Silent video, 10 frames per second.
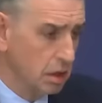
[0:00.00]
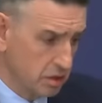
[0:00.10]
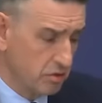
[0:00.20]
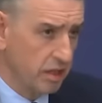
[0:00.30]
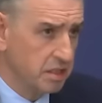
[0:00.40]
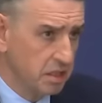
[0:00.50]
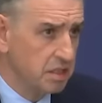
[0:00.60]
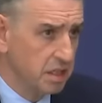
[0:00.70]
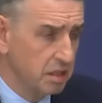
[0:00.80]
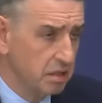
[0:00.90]
Yes, correct, and
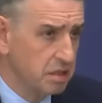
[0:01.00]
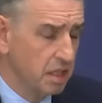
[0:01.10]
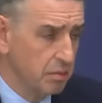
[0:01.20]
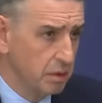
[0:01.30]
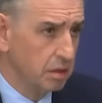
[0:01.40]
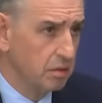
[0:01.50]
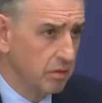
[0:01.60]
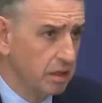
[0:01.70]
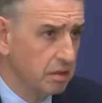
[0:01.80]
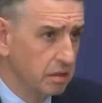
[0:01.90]
it's in the statement,
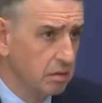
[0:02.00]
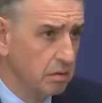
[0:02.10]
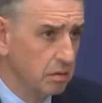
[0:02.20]
correct.